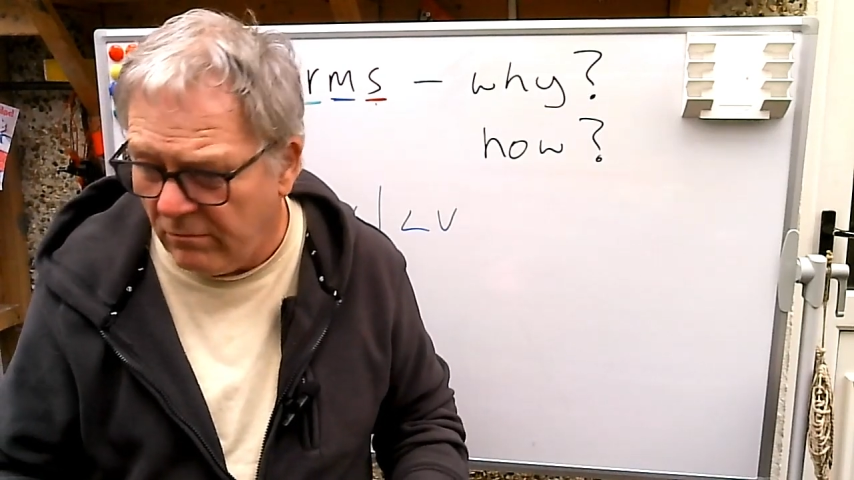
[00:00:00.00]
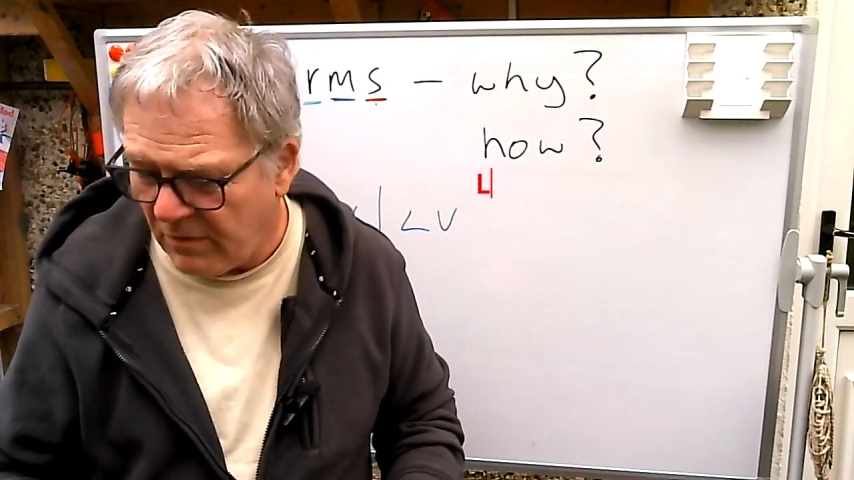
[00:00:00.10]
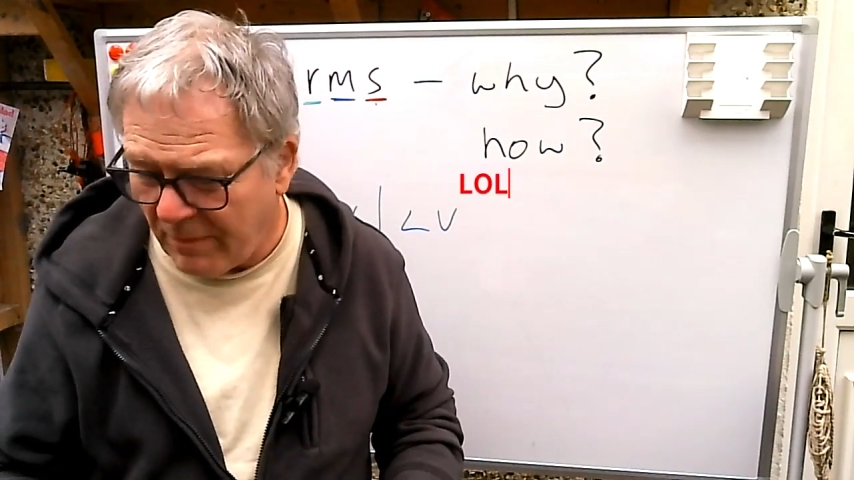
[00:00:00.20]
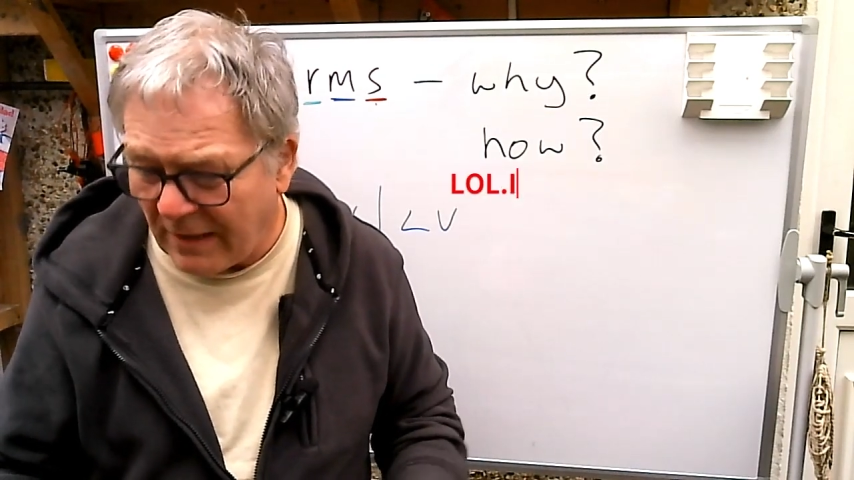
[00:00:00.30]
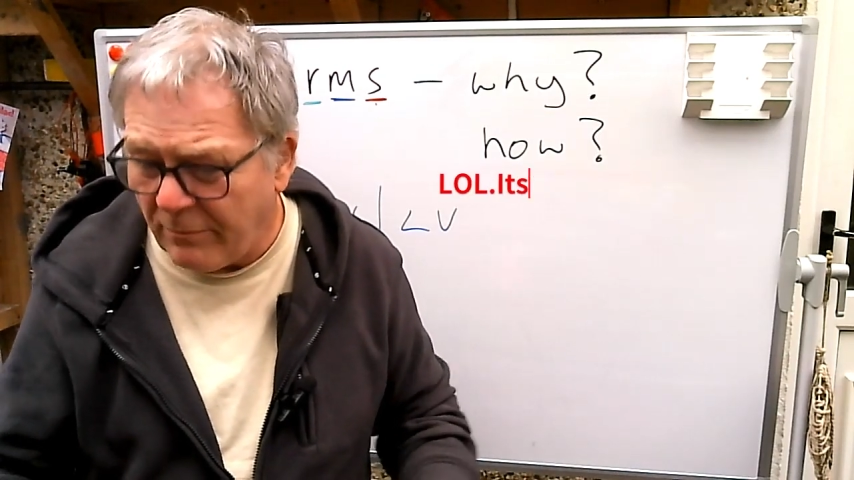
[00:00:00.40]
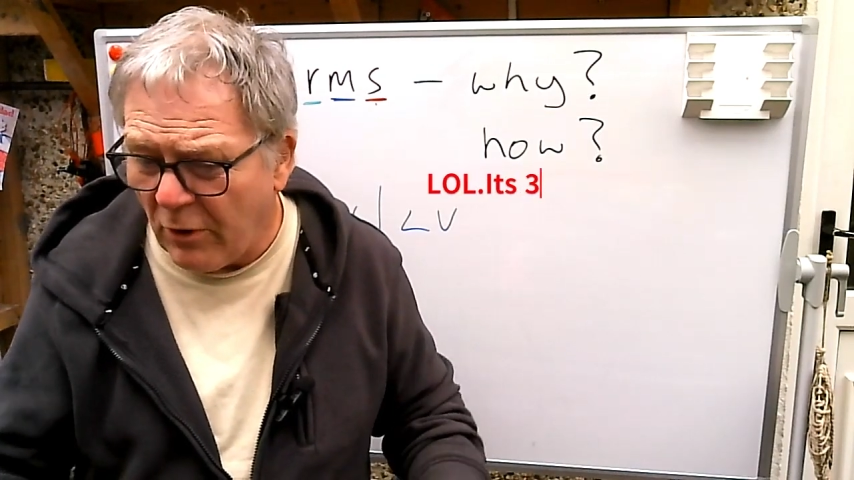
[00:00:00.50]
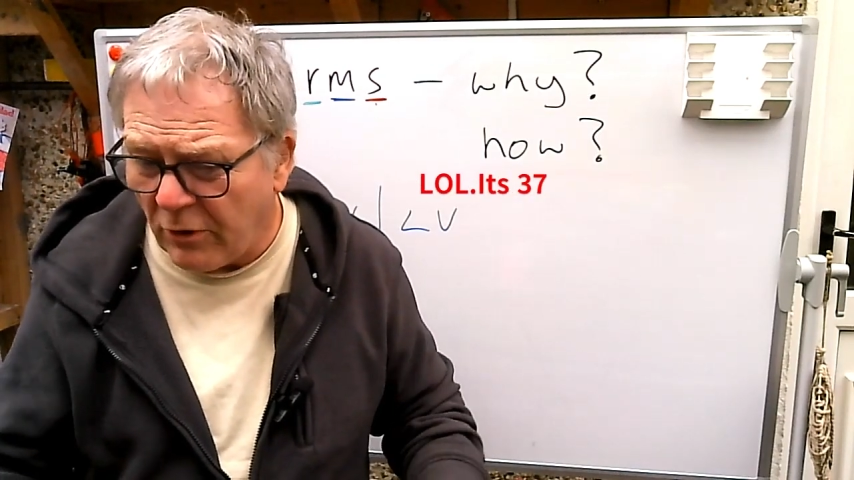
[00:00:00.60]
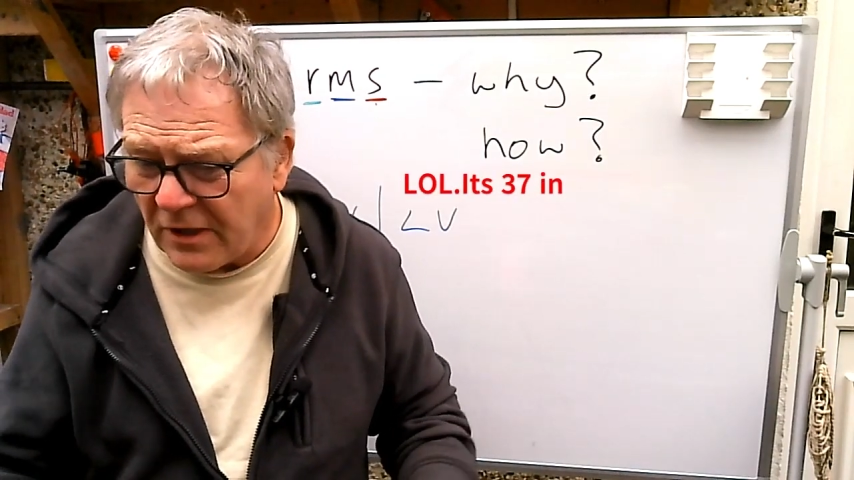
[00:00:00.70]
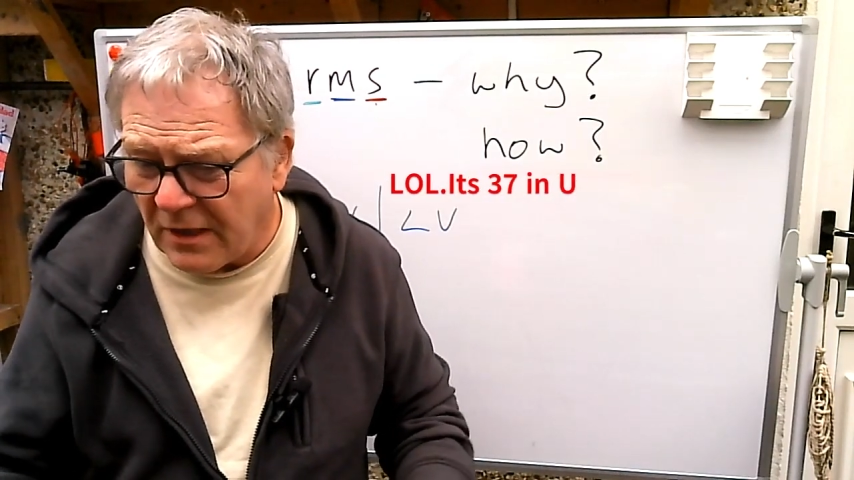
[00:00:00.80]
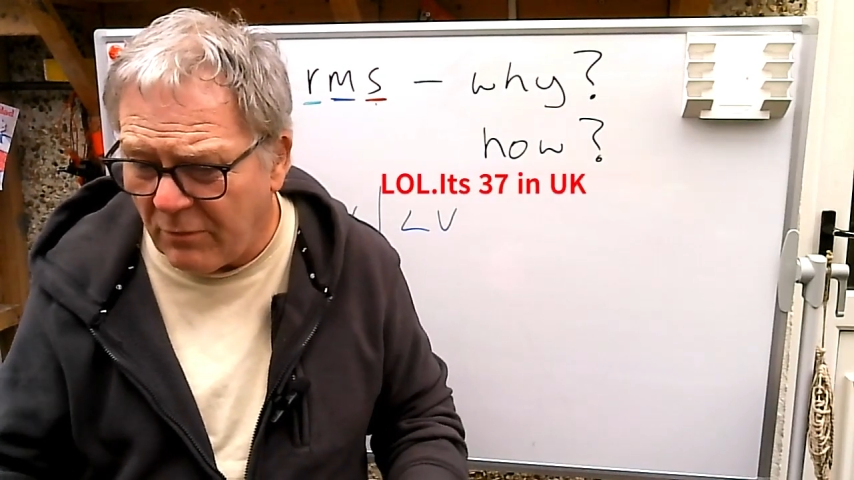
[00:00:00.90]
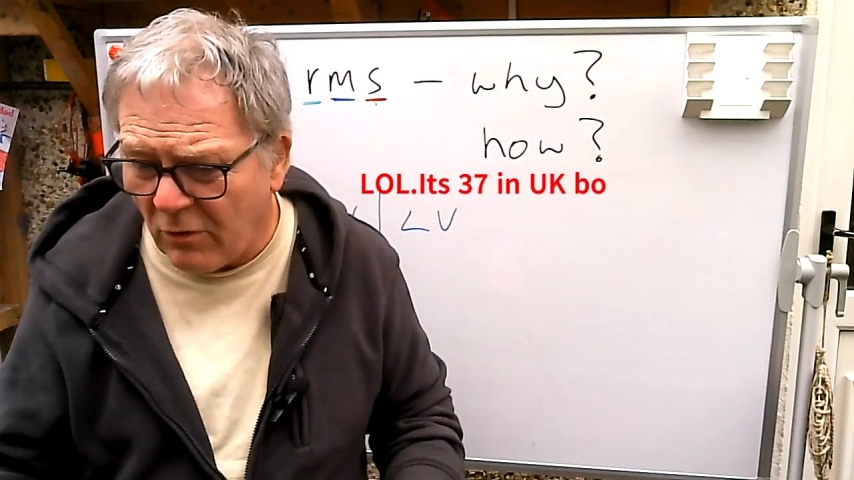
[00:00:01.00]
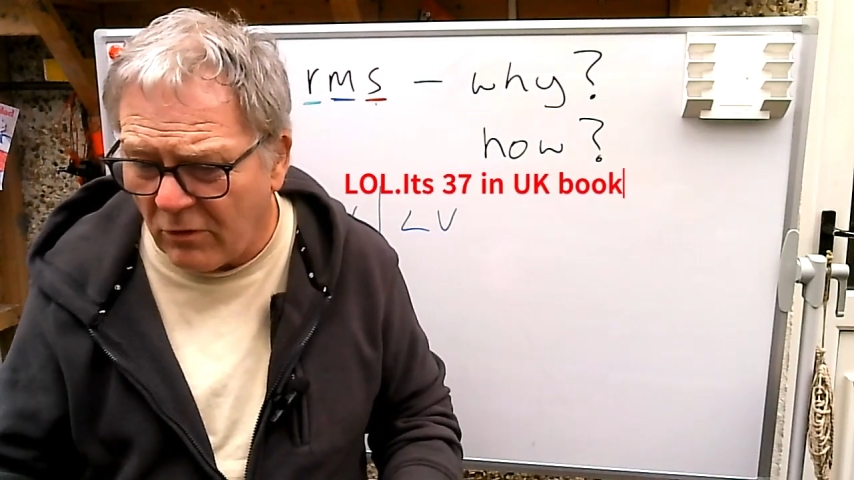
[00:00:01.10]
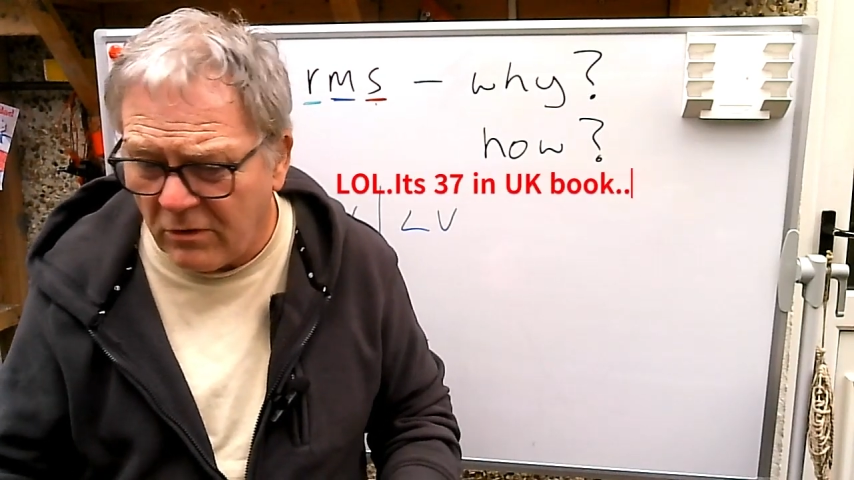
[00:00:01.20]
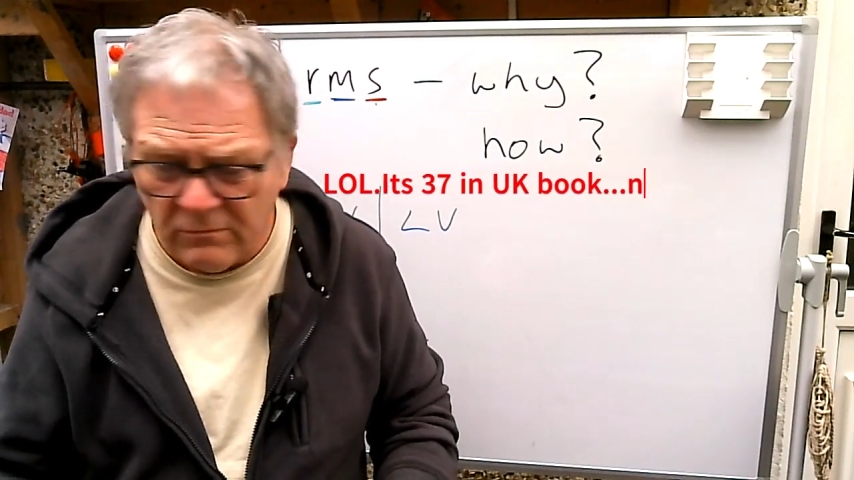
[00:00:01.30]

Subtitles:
the big burgundy book,